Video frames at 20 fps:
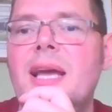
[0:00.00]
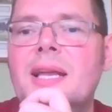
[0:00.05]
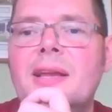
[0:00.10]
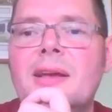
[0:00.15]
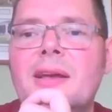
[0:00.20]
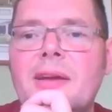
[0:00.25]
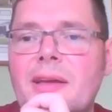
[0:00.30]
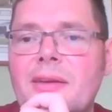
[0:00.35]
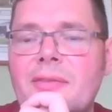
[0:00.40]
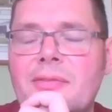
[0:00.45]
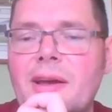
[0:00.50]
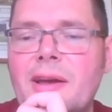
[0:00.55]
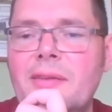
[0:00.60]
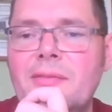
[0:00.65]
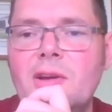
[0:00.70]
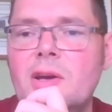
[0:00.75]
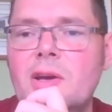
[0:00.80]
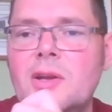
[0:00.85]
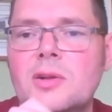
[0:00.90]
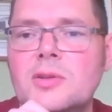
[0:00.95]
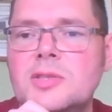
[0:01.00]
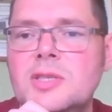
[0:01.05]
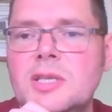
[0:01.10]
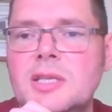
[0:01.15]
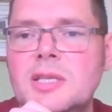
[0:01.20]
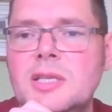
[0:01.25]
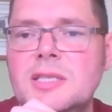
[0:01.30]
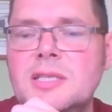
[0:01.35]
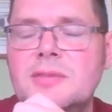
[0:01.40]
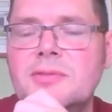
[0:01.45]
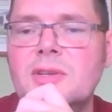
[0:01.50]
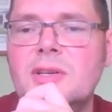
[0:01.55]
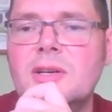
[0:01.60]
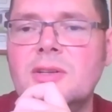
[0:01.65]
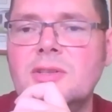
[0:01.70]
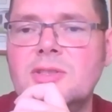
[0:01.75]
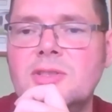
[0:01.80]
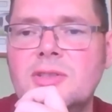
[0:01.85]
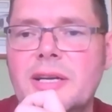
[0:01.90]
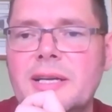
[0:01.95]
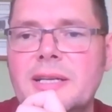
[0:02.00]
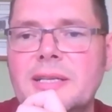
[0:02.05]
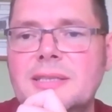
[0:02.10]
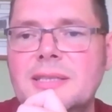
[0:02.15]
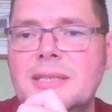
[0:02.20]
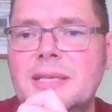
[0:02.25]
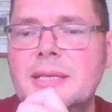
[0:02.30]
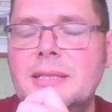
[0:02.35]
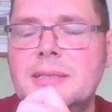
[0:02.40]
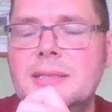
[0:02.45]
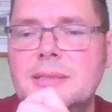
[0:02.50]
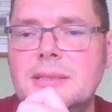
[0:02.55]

and if I haven't got an alternative contract,